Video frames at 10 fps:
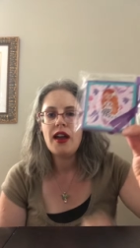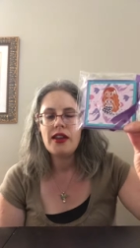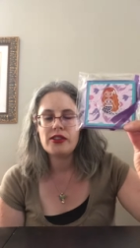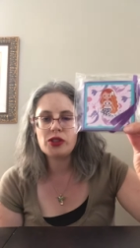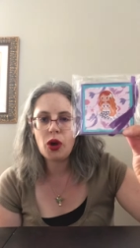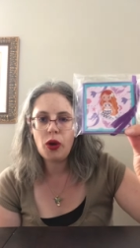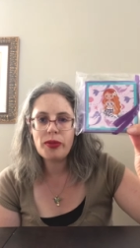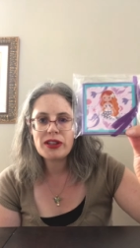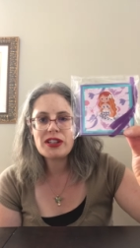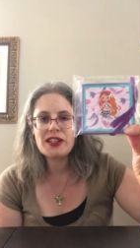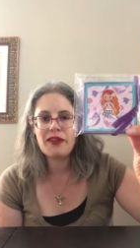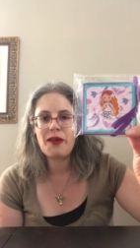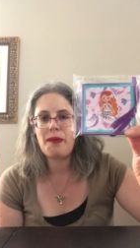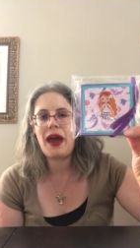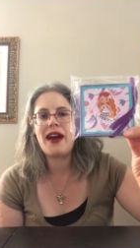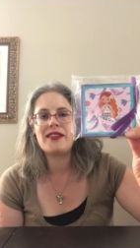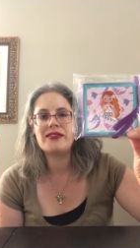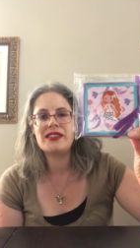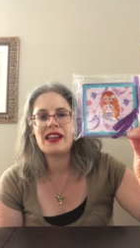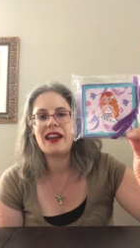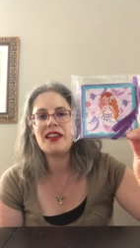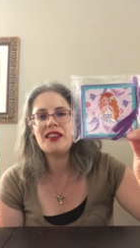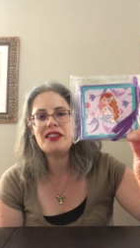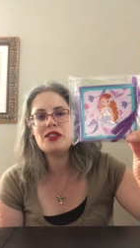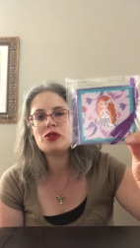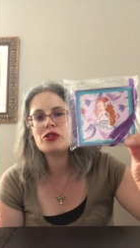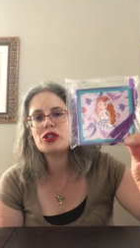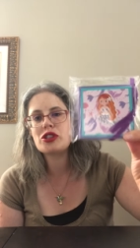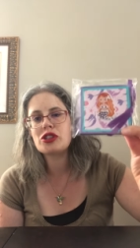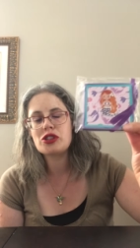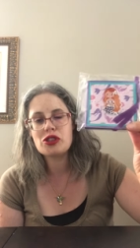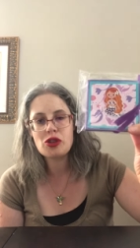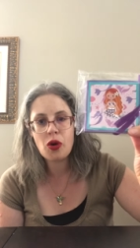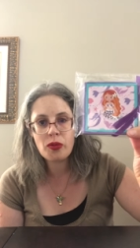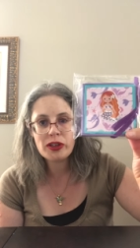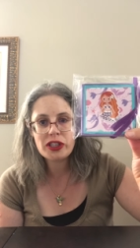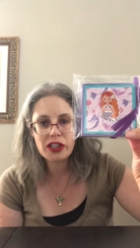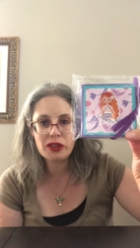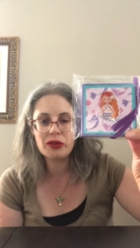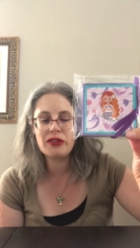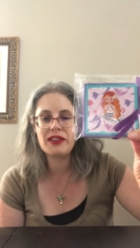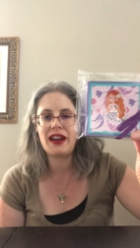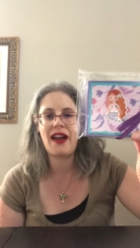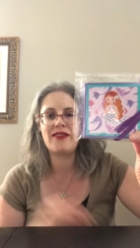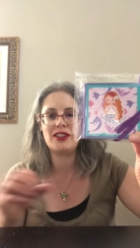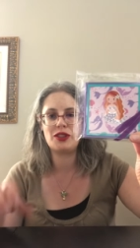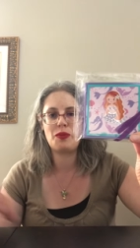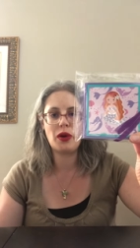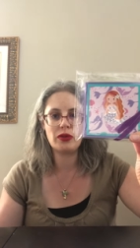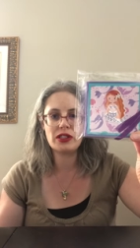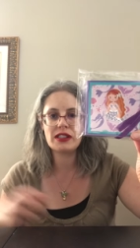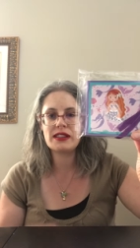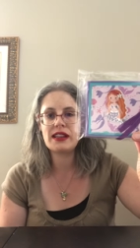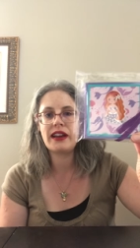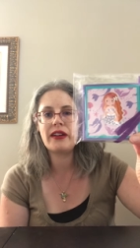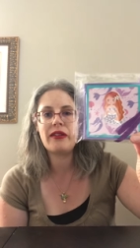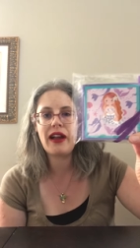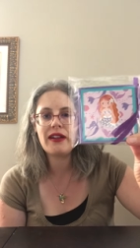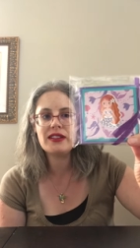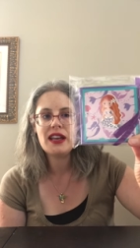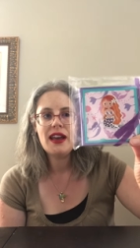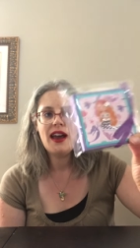There's a whole bunch of different patterns, and I think these are just so much cuter than having just Post-its sitting around,